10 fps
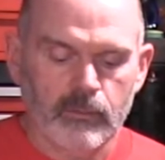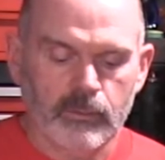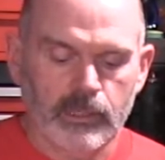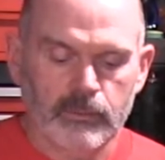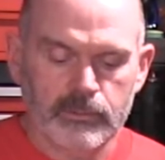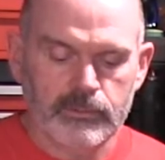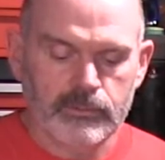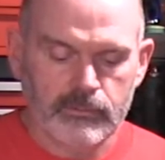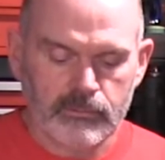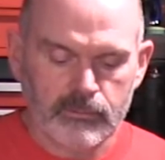when I
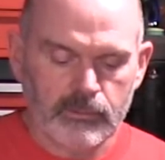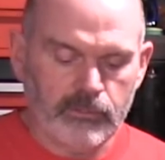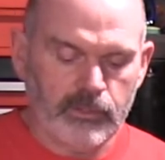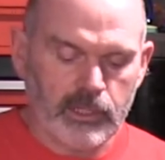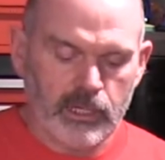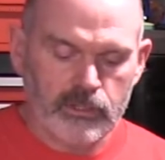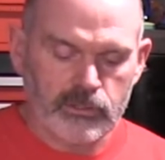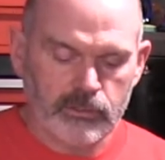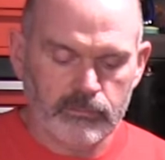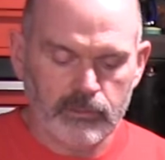was on
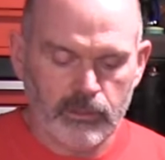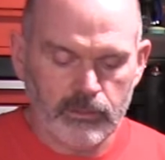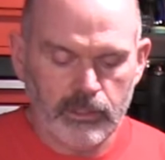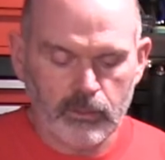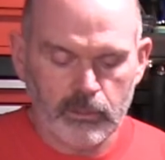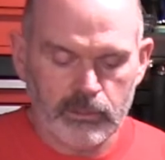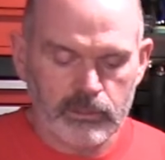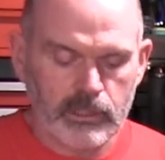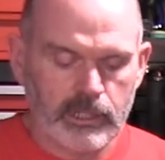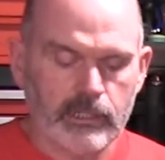vacation, or another one
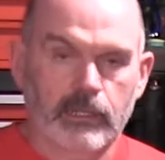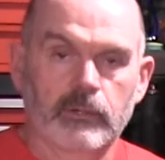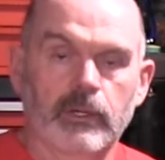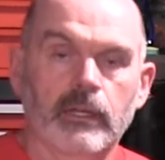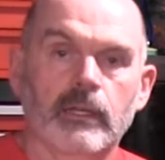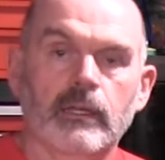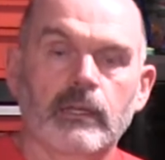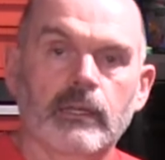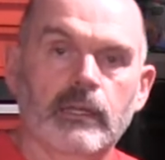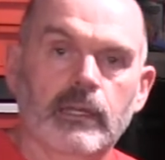just like it anyway,
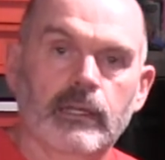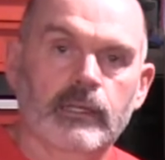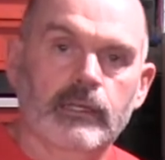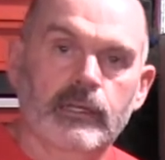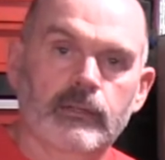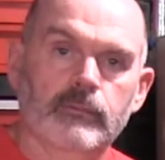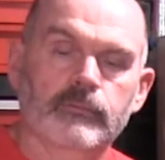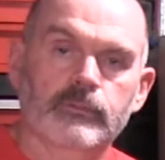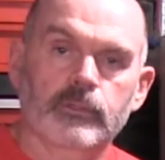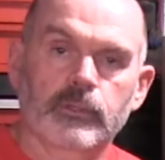and
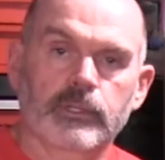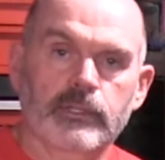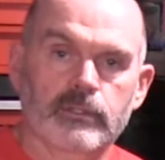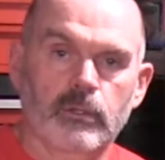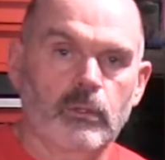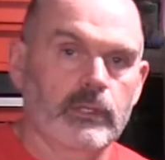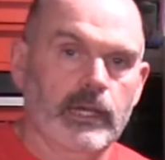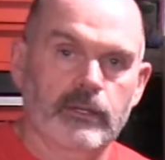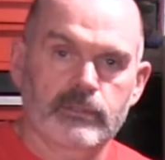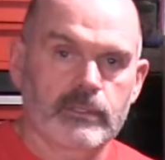touring these old
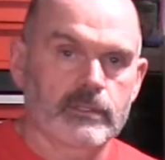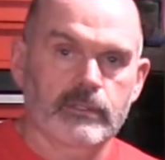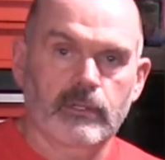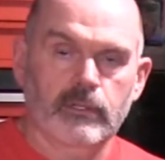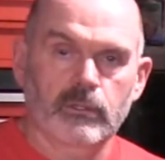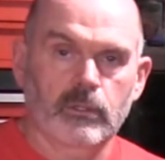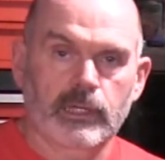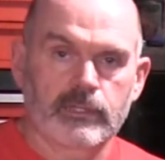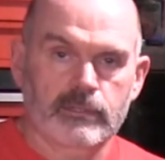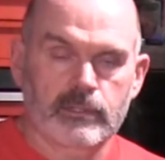houses, and all the old
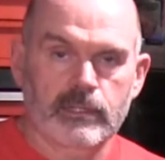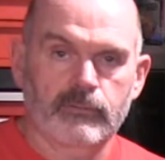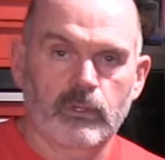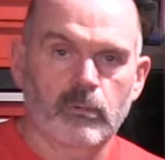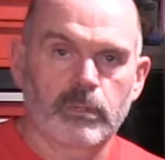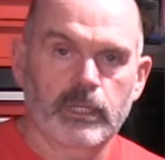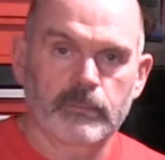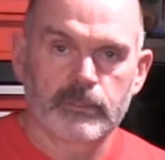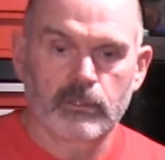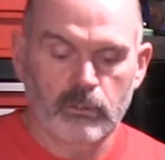houses have low
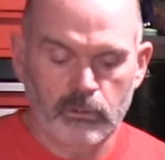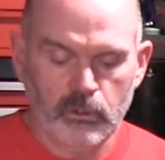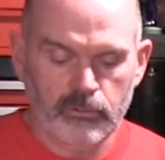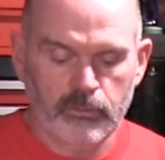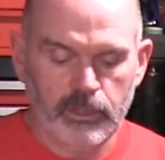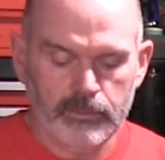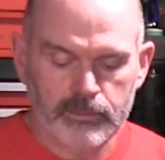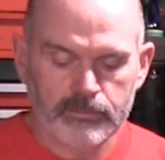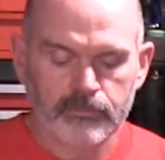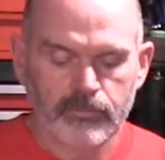beams and low door frames,